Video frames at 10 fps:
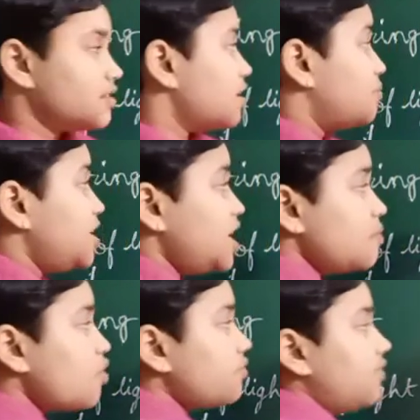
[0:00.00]
The
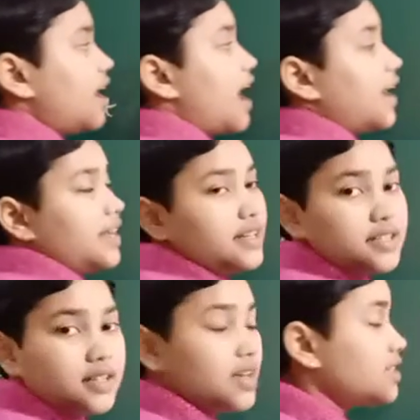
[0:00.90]
beam of light
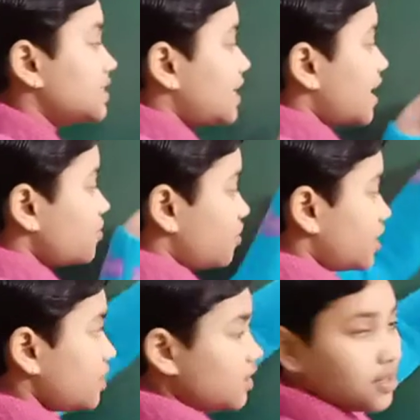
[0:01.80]
is
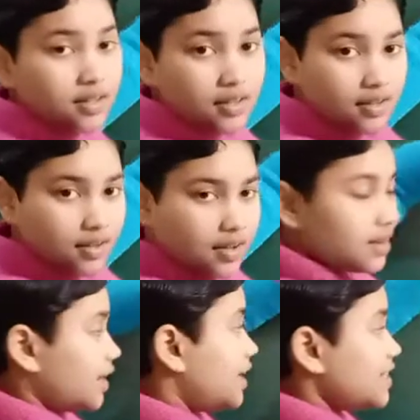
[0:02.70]
scattering.
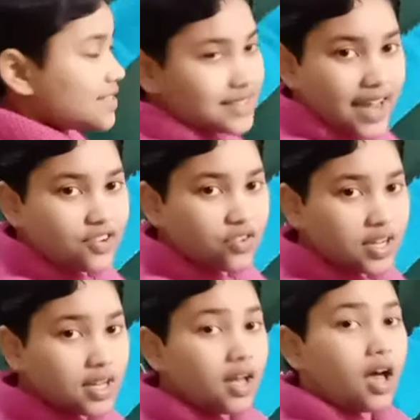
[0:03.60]
It is
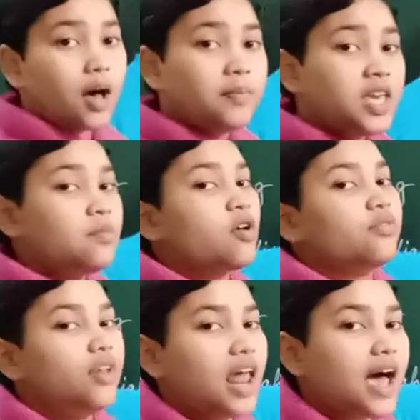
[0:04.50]
scattering a beam
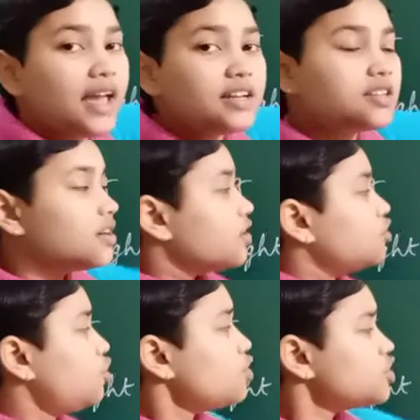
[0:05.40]
of light
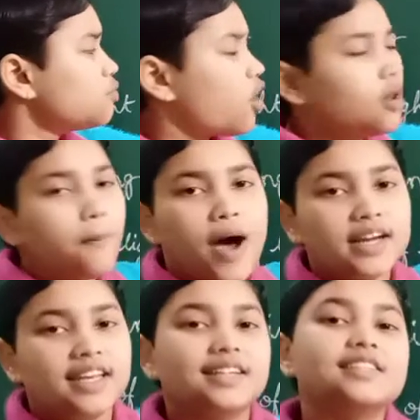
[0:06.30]
through small
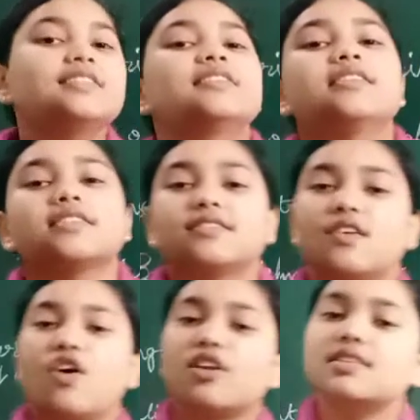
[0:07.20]
particles. This is
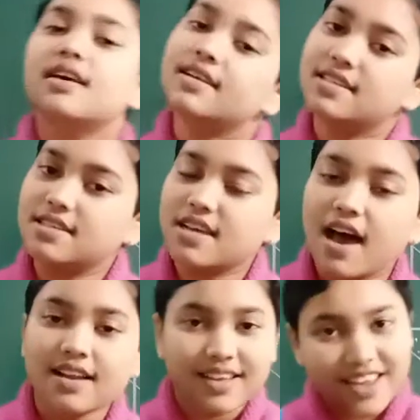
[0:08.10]
called
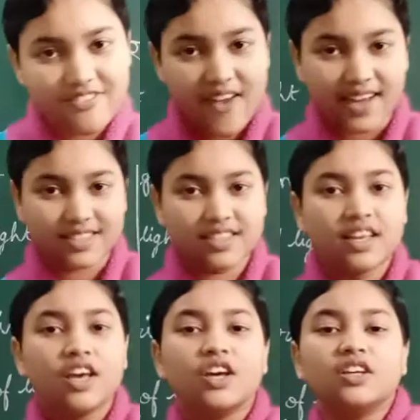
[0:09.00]
Tyndall effect.
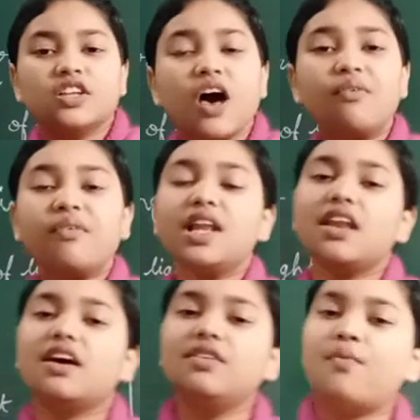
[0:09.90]
Now we'll
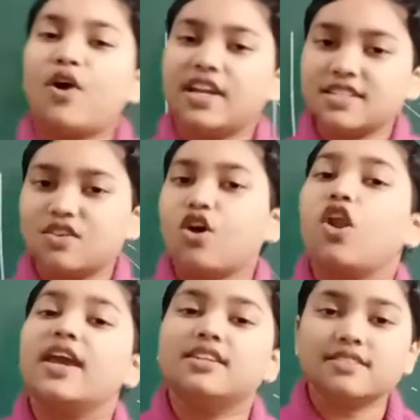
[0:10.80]
learn what is
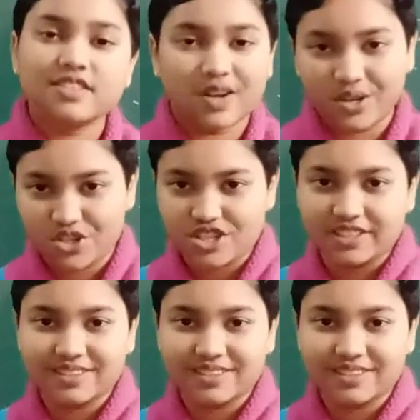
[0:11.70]
colloidal solution.